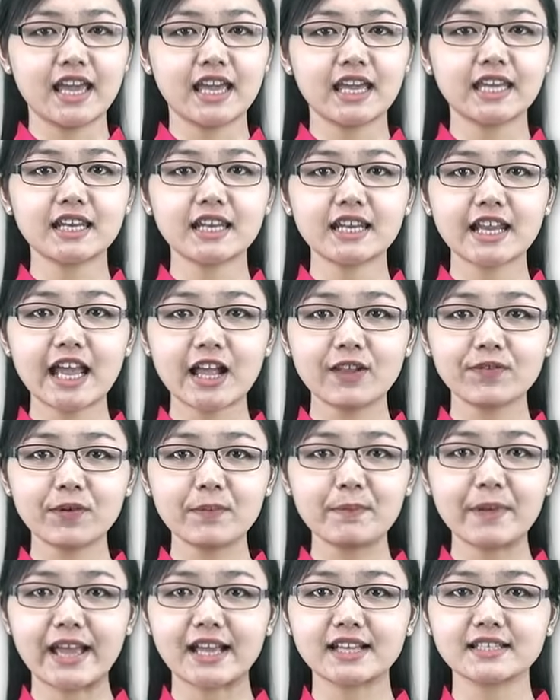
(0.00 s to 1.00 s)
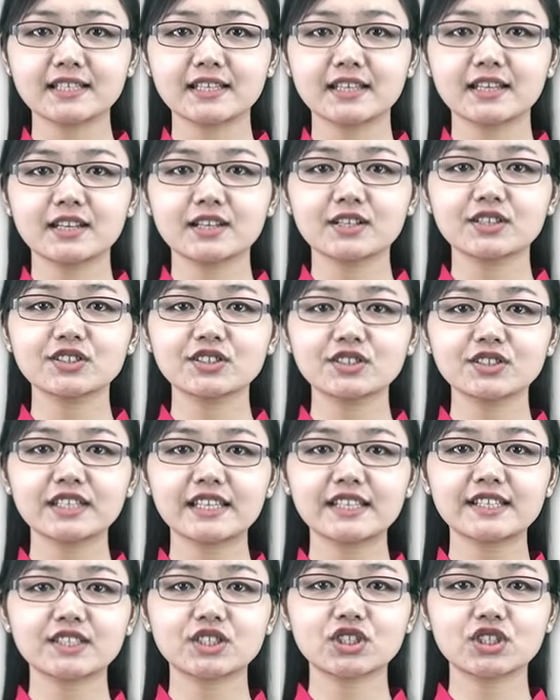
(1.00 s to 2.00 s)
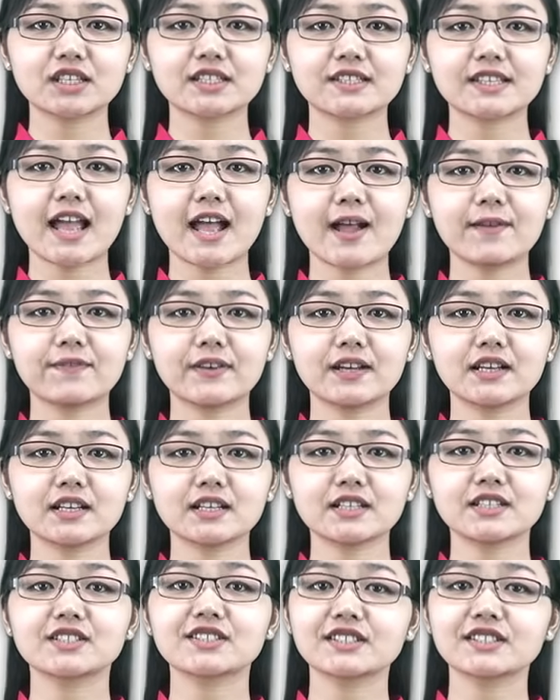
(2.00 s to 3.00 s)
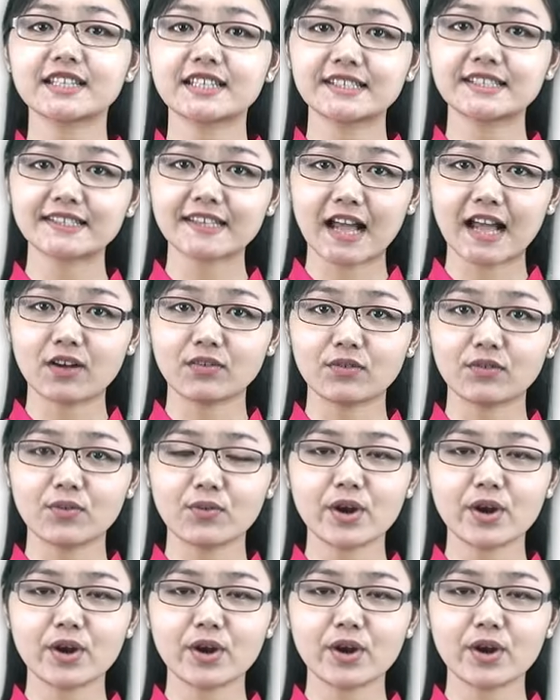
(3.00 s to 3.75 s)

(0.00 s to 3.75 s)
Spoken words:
In an alphabet, consonants just have a consonant sound,